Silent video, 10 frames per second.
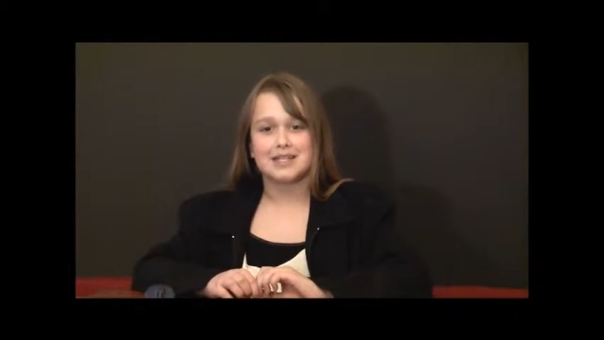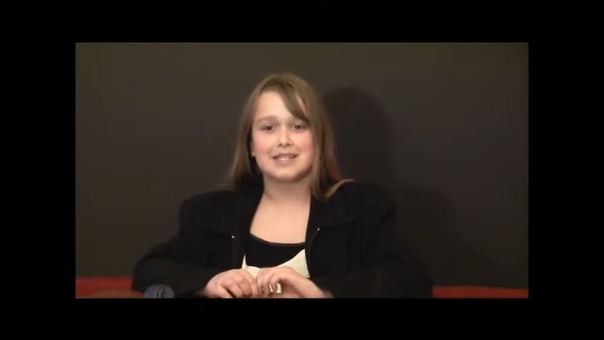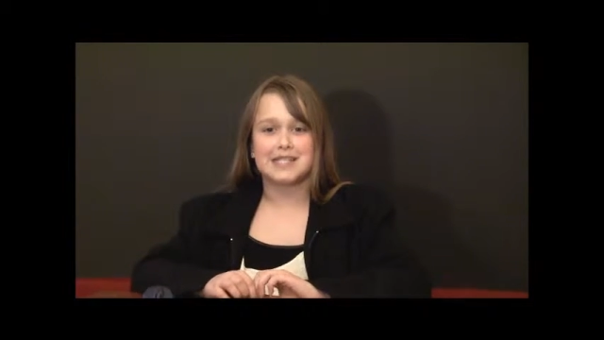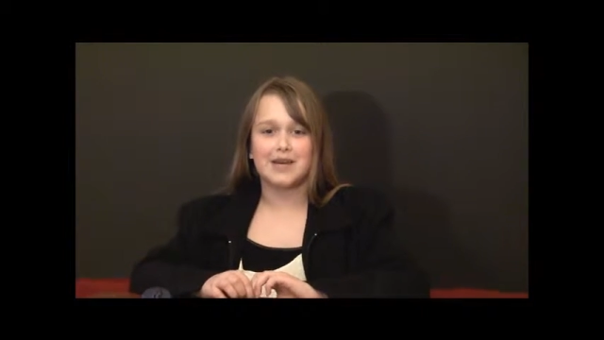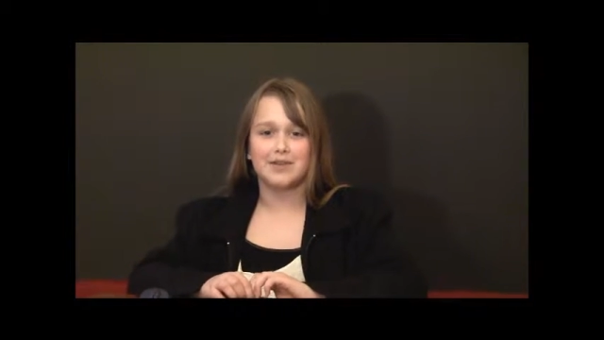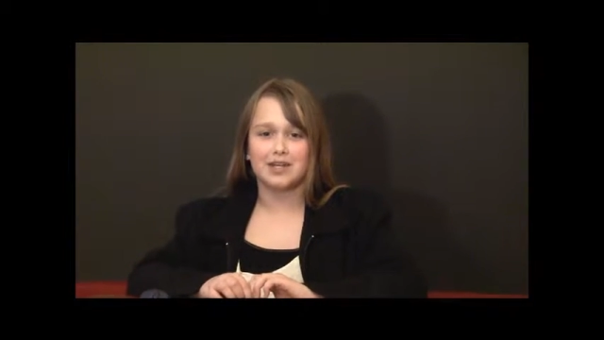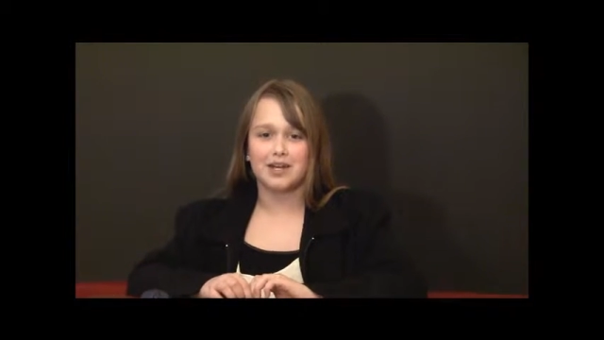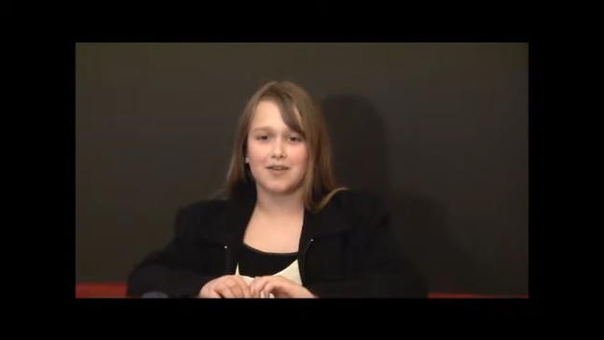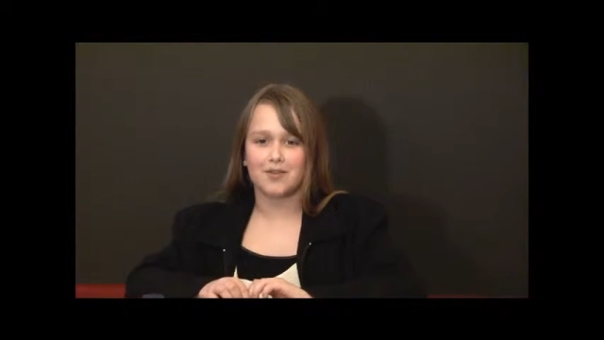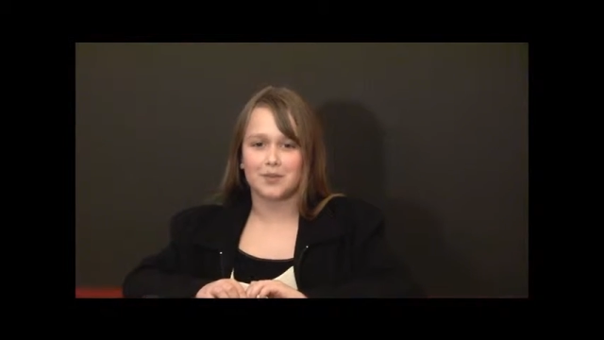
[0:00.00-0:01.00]

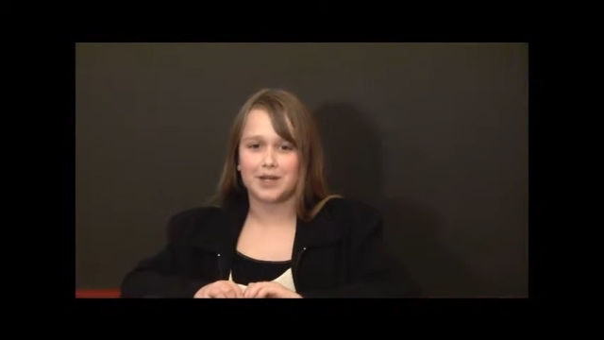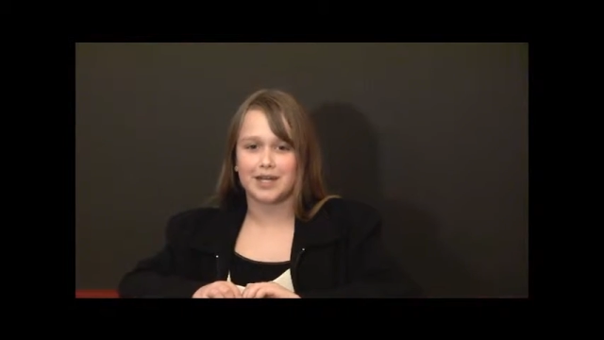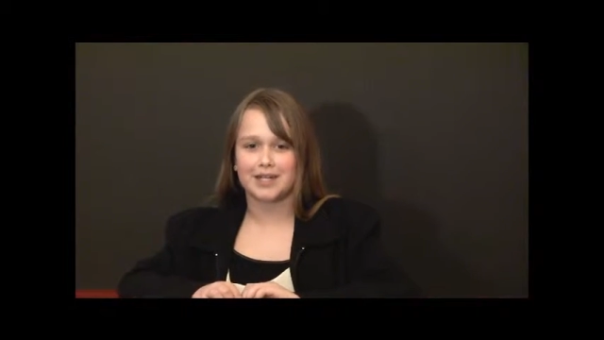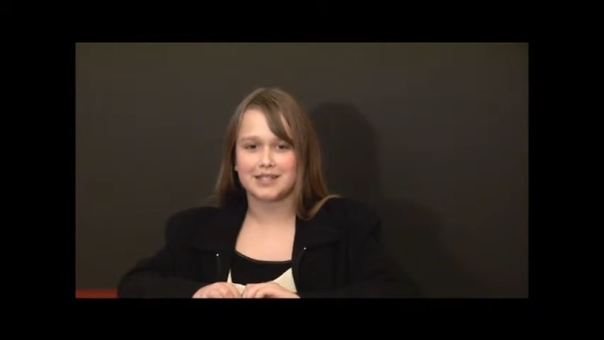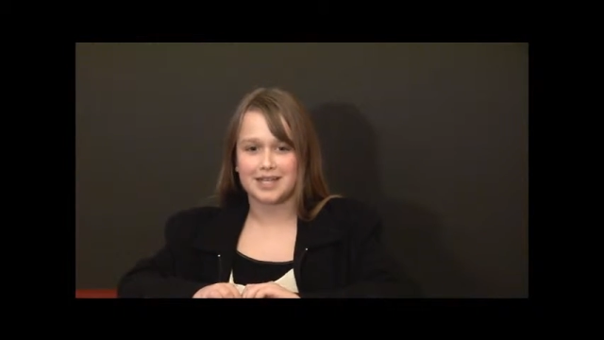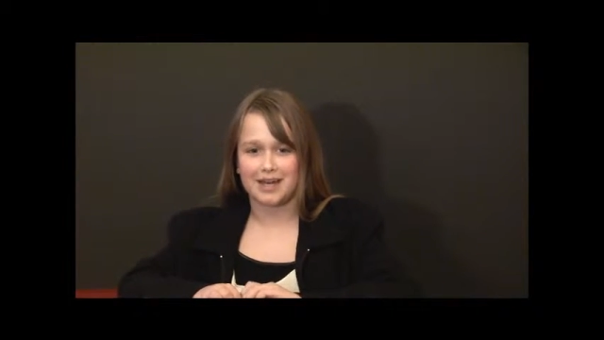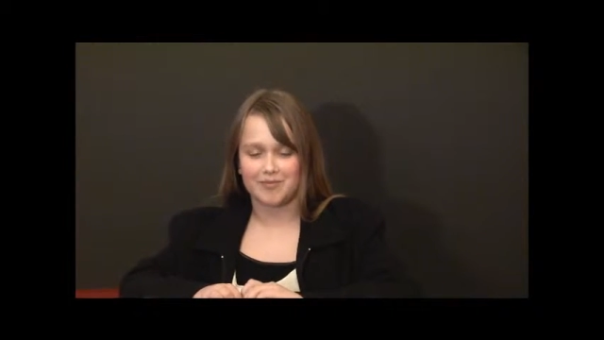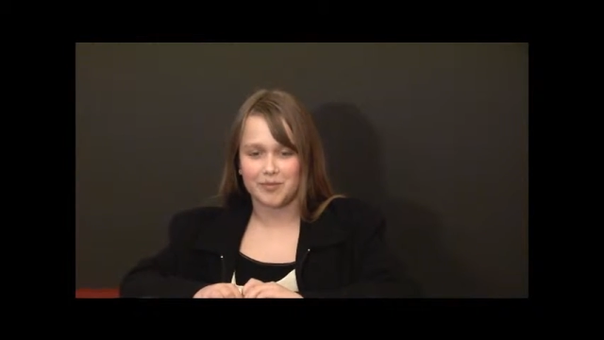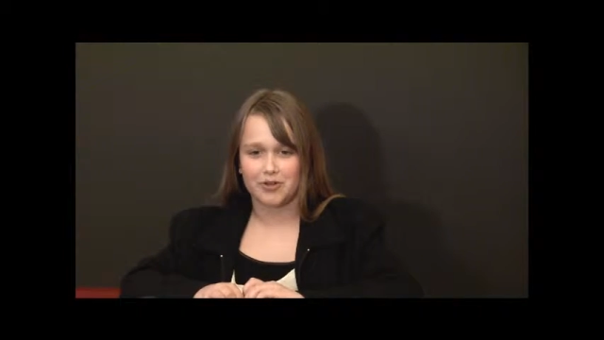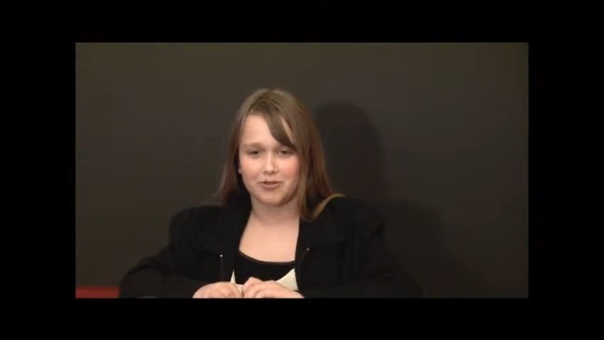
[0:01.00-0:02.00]
7 of the planets
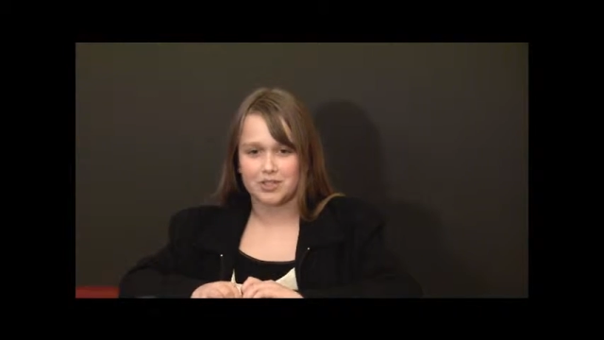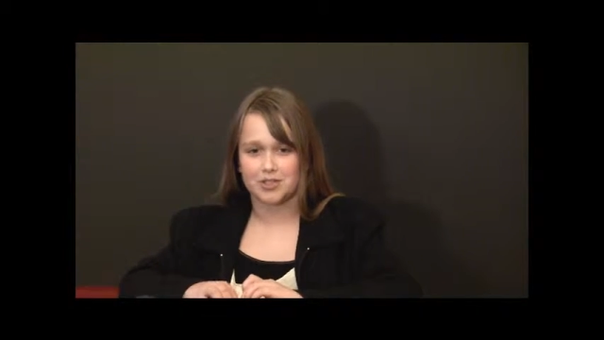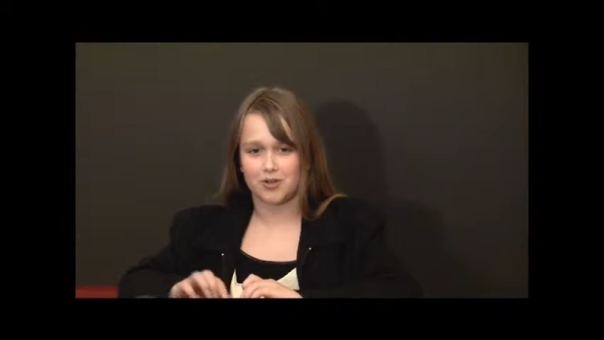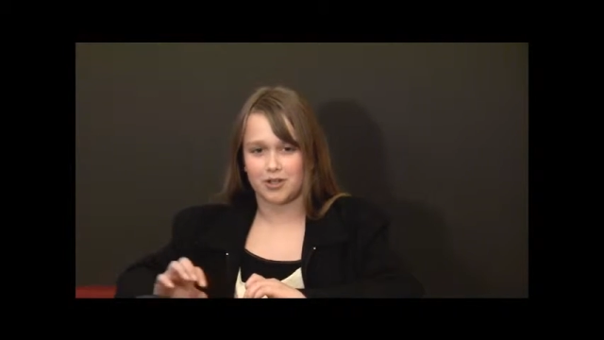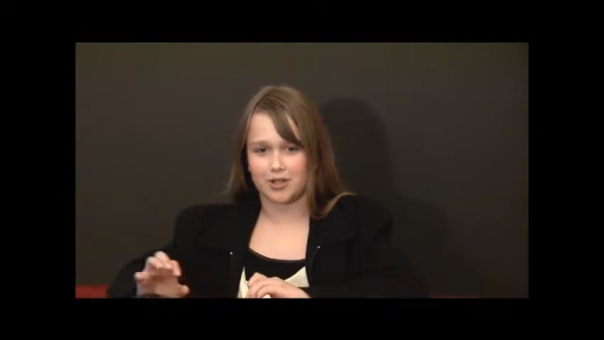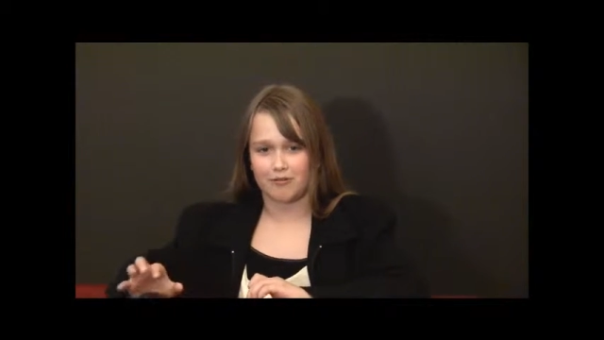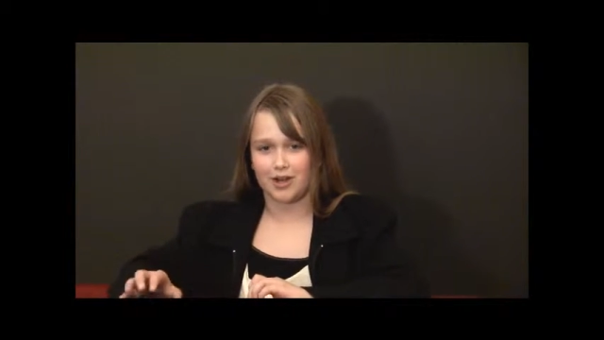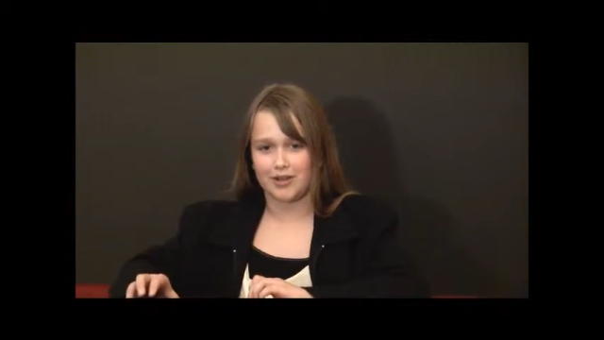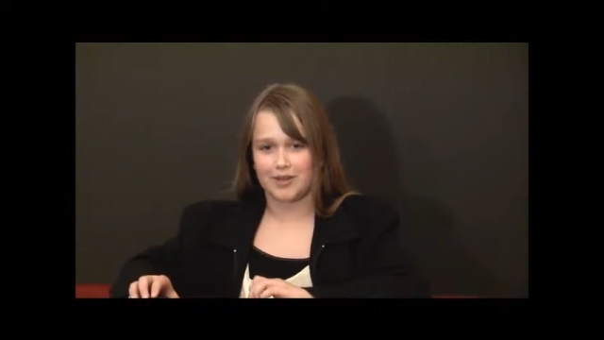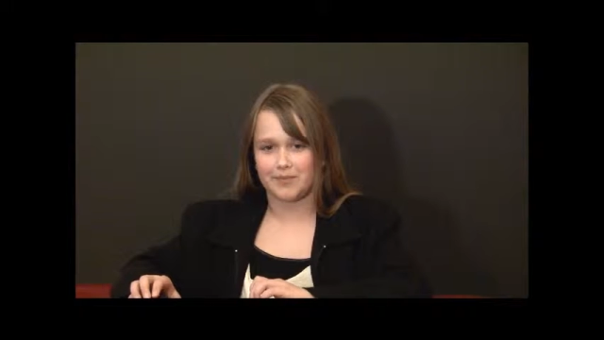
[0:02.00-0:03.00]
have moons circling
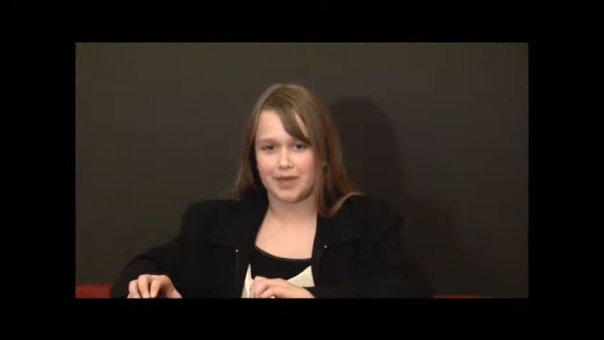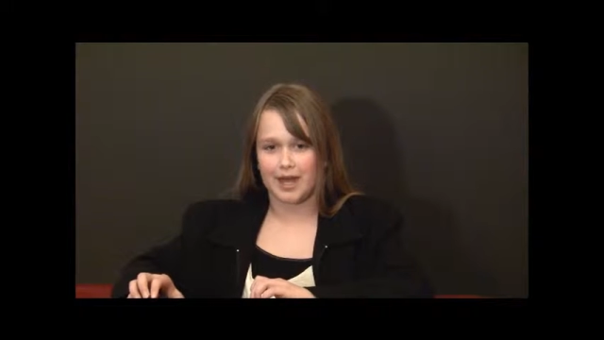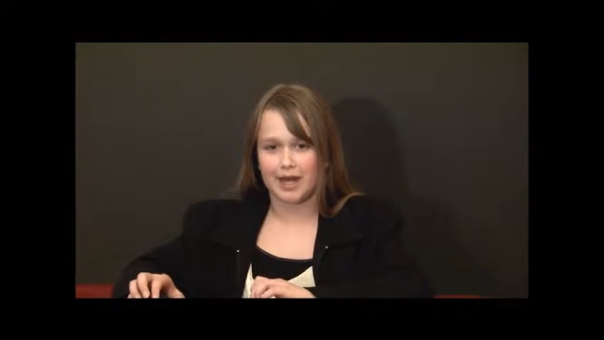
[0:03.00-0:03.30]
around them.